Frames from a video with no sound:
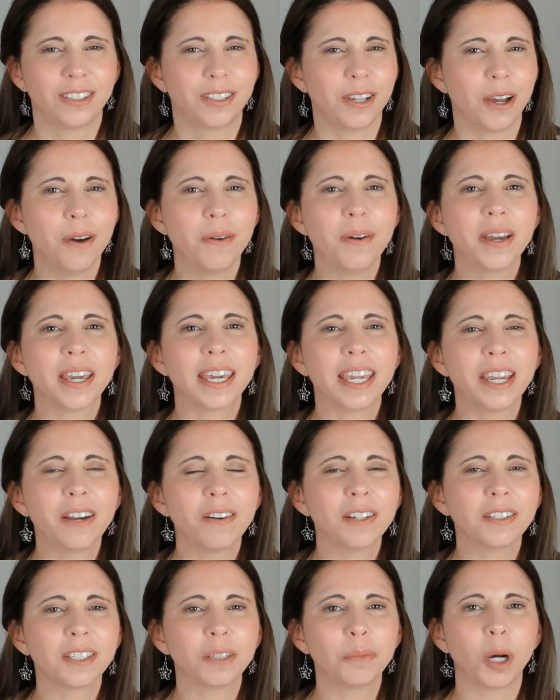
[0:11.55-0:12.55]
So
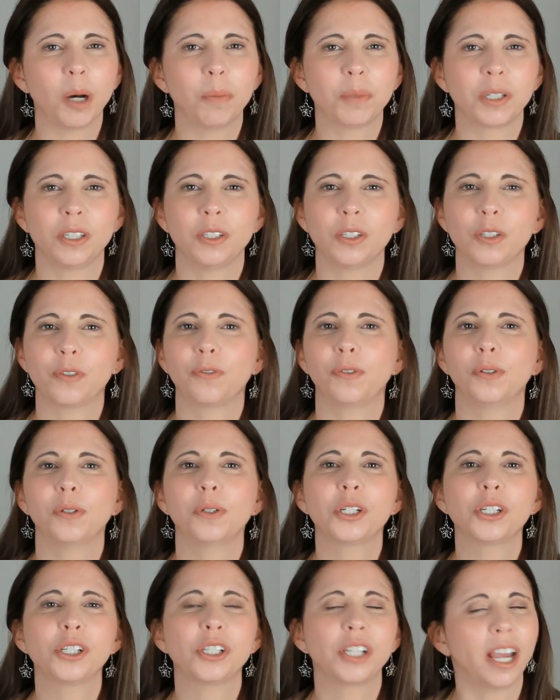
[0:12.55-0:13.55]
here are some options
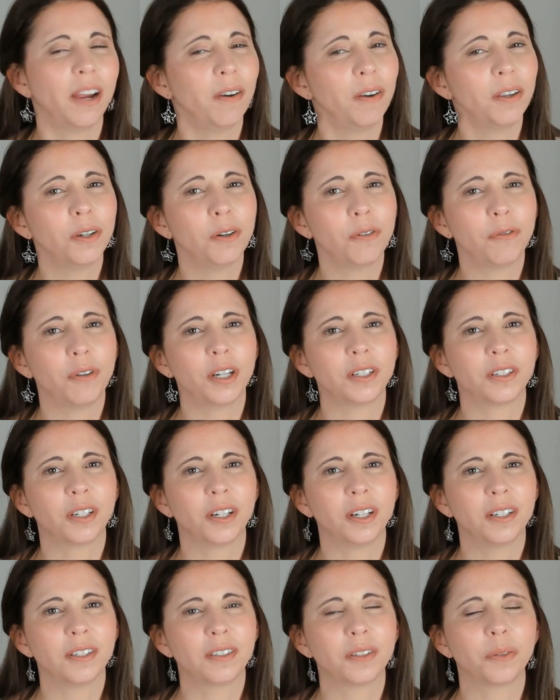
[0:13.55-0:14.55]
for sharing your
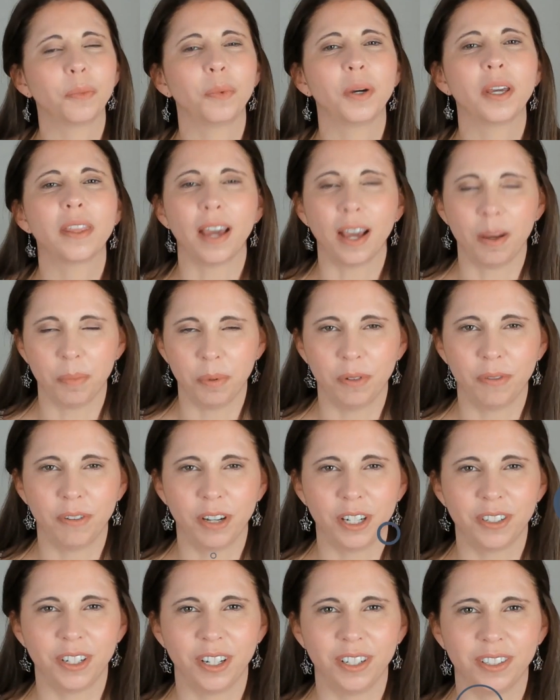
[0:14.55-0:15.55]
photos with Apple
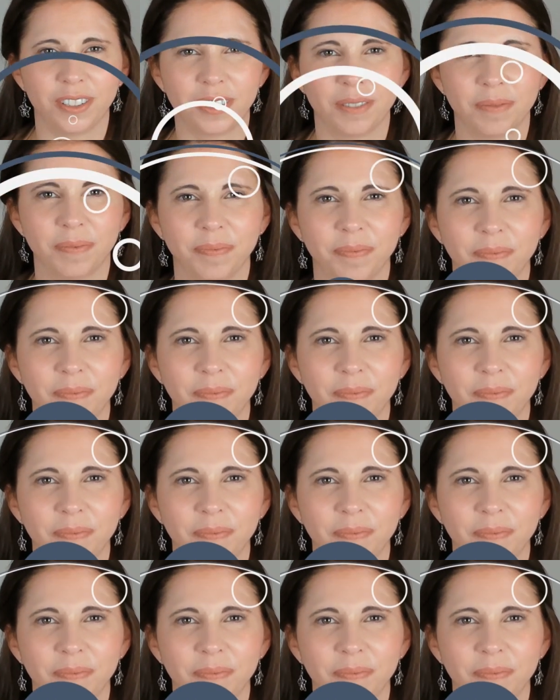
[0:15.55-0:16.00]
Photos.